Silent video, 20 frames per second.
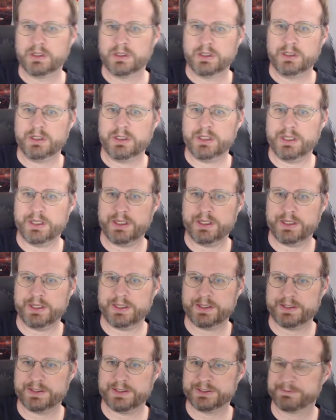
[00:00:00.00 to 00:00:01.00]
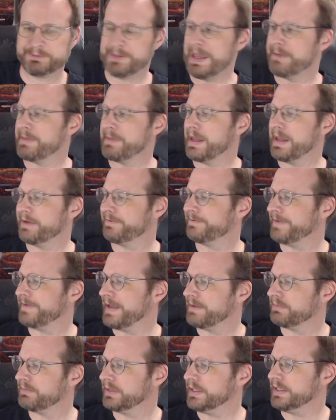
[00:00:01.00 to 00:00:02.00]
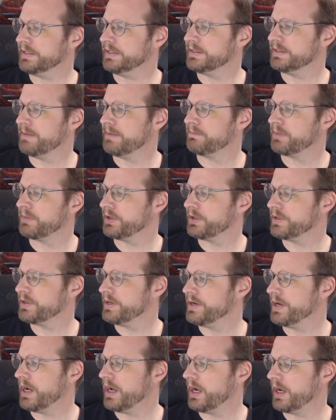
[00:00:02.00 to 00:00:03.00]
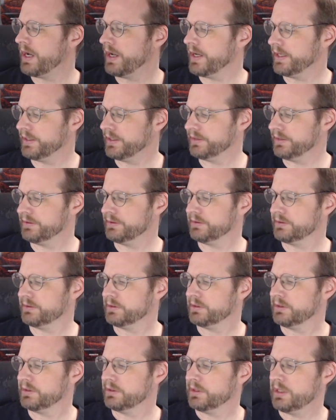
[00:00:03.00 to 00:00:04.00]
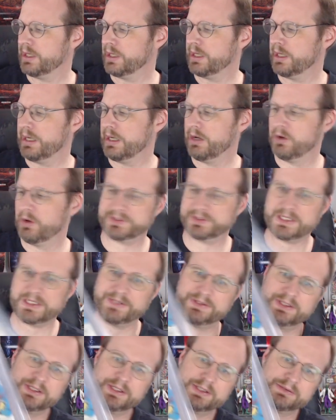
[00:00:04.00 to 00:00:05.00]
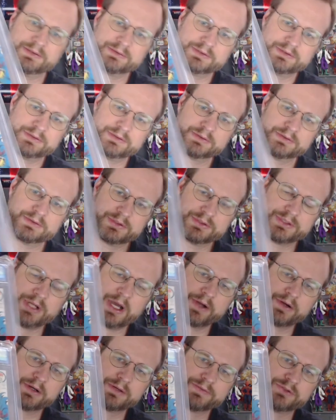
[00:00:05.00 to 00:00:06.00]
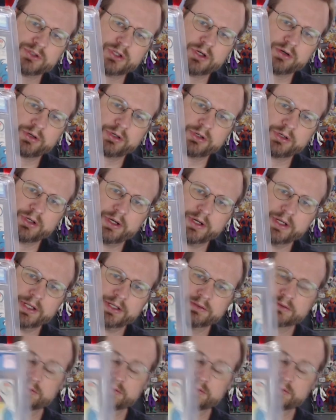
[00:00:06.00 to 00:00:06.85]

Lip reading: is Batman Family number 9. It's got the daughter of Joker on it.